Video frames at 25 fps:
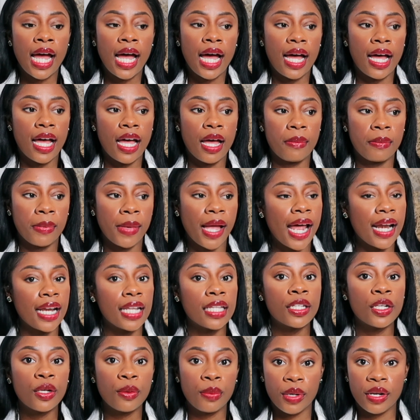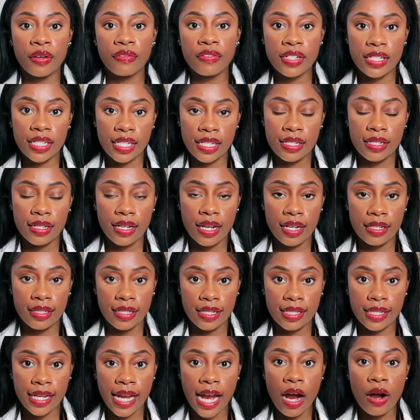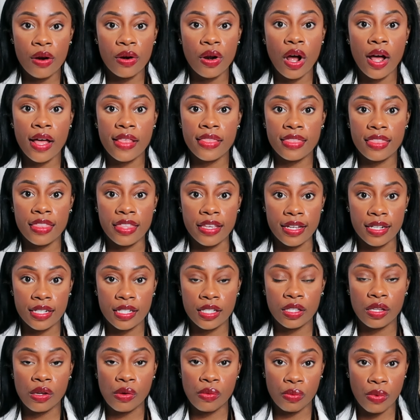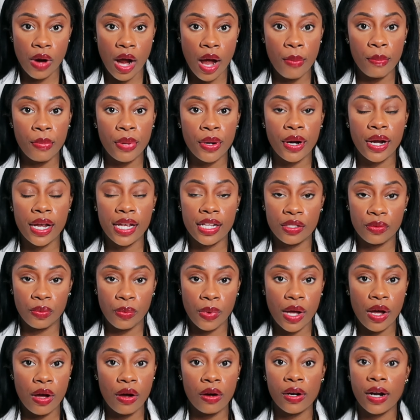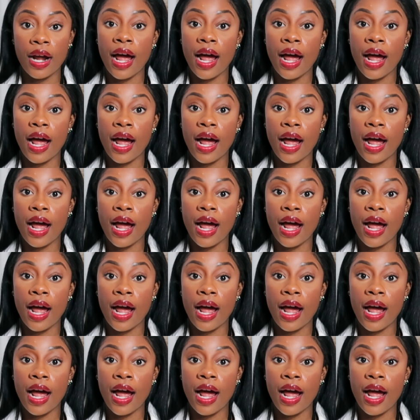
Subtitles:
Got a little bit of a discount on this romper as well.